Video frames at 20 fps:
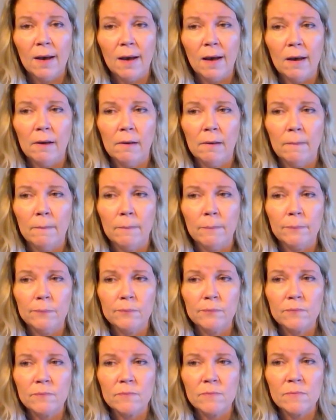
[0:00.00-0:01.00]

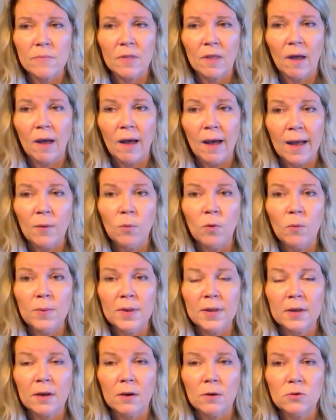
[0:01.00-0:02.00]
I will
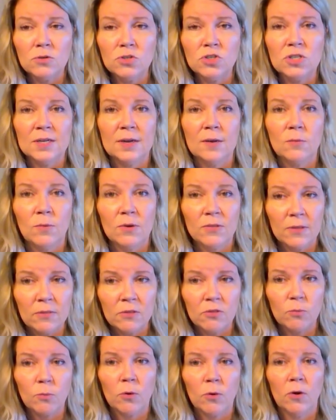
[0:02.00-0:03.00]
be coaching within
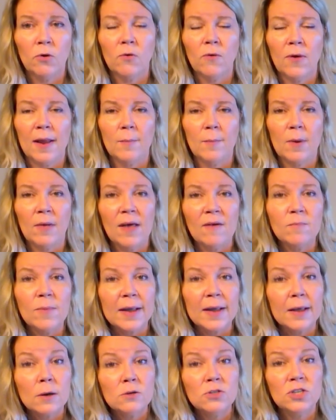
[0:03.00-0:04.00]
this program. I'll have my
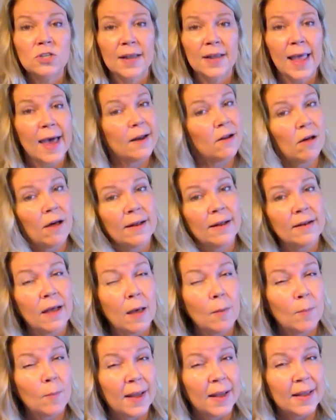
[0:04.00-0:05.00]
coaching hat on,
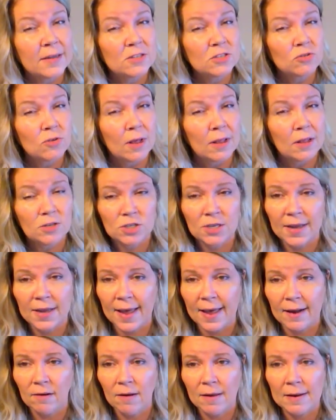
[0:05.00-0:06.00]
not my astrology
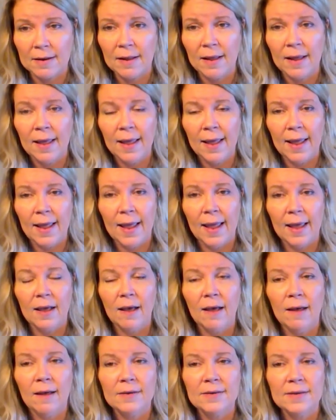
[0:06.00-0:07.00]
hat on,
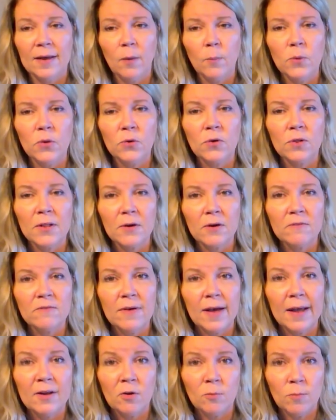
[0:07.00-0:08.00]
to help you
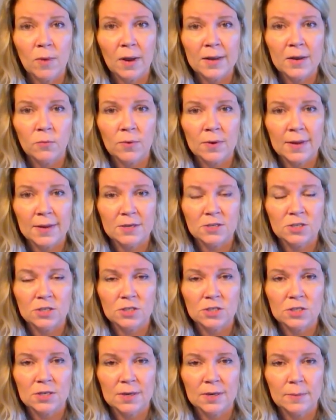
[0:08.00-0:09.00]
clarify your money
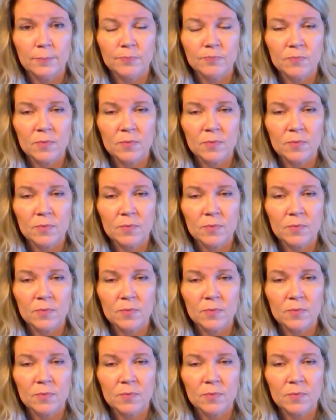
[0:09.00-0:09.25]
relationship.